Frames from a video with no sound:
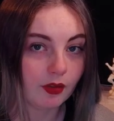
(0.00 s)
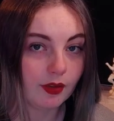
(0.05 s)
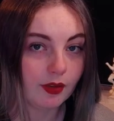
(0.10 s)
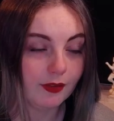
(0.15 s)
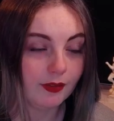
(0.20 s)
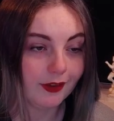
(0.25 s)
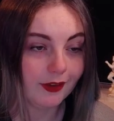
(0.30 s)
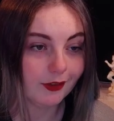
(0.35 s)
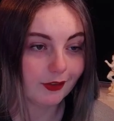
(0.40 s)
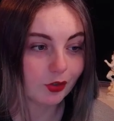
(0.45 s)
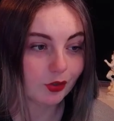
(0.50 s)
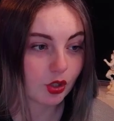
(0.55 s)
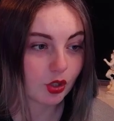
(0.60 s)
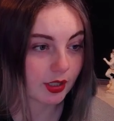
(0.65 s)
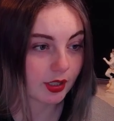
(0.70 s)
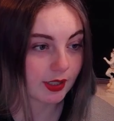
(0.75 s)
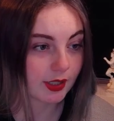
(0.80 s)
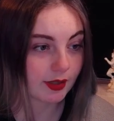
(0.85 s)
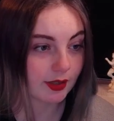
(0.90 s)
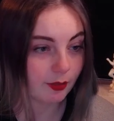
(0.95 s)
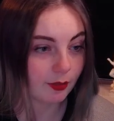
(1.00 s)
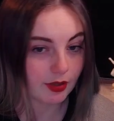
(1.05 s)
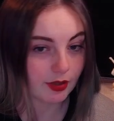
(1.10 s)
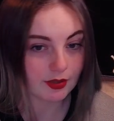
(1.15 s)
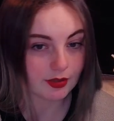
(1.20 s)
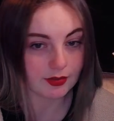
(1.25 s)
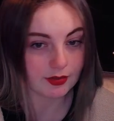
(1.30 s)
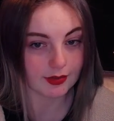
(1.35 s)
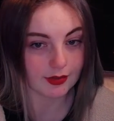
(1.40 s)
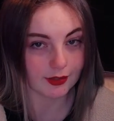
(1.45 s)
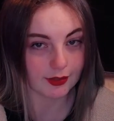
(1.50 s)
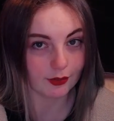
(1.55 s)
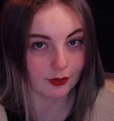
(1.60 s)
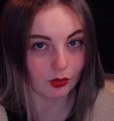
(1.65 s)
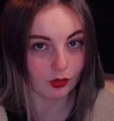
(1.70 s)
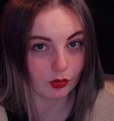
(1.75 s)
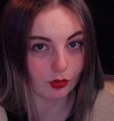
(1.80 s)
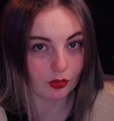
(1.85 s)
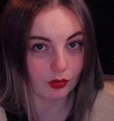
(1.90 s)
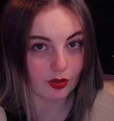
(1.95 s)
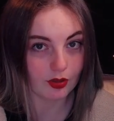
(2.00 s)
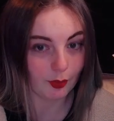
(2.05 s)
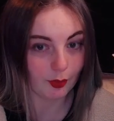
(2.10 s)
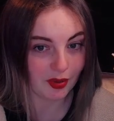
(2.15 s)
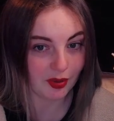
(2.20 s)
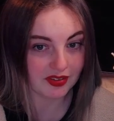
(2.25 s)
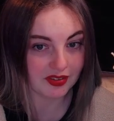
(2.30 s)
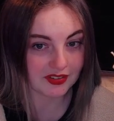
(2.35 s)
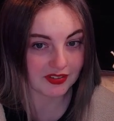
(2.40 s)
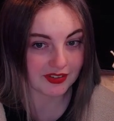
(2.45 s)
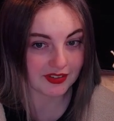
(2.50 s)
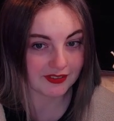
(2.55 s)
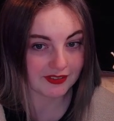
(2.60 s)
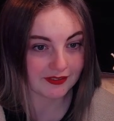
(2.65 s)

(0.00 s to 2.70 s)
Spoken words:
and then chucking the bits into a pit.